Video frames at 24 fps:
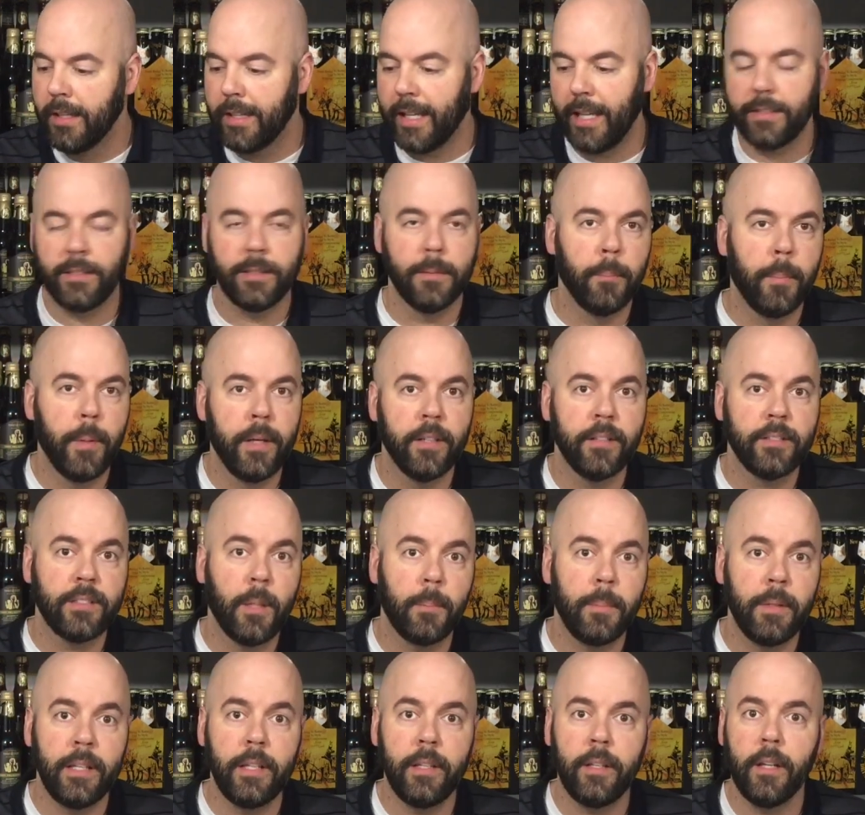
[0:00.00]
got some beers
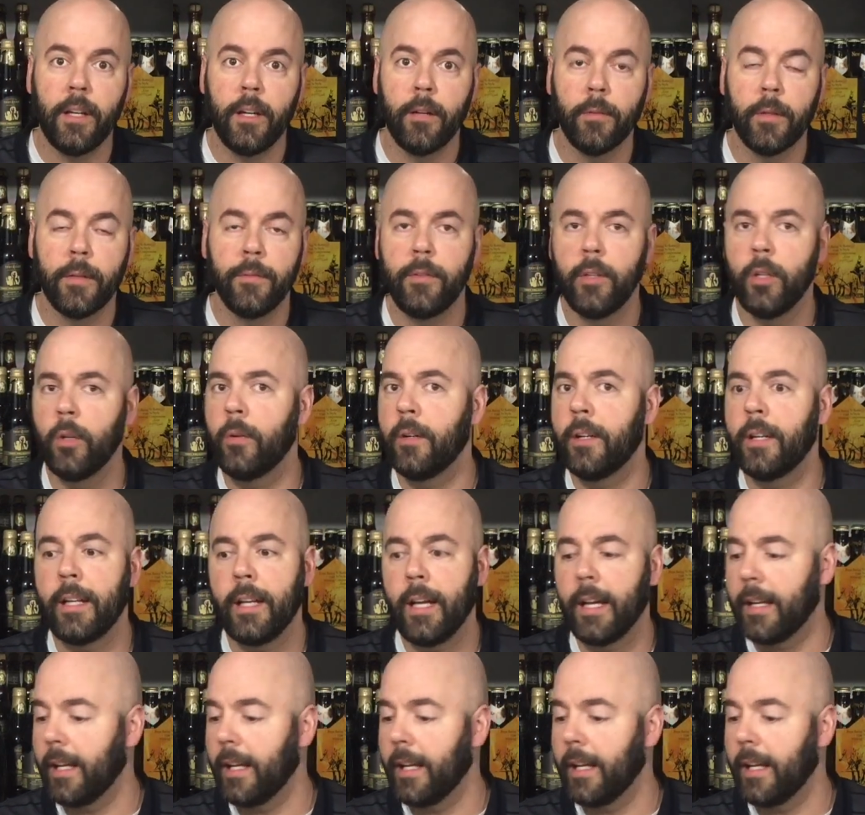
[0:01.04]
I'll be reviewing.